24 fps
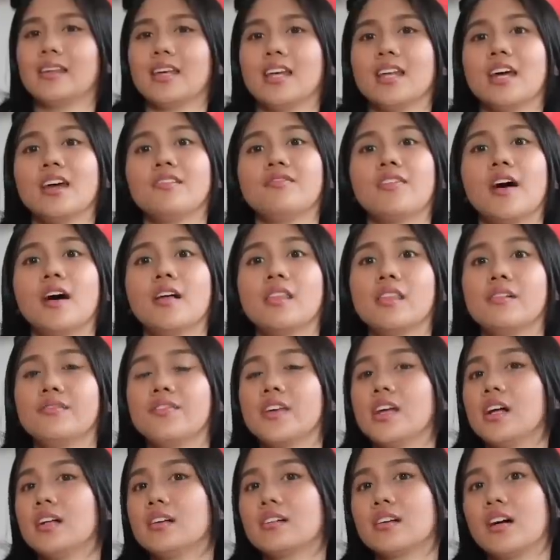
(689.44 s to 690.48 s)
then I found the
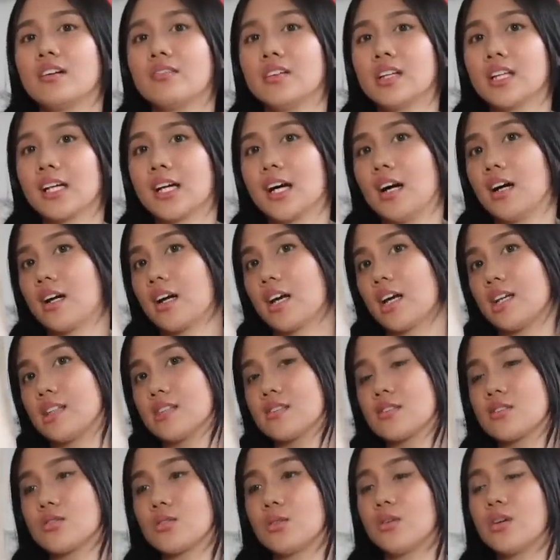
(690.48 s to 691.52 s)
Fjällräven
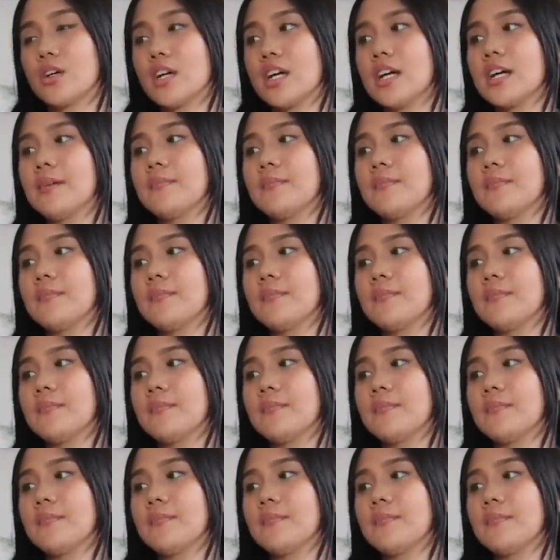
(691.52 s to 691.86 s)
Kanken store.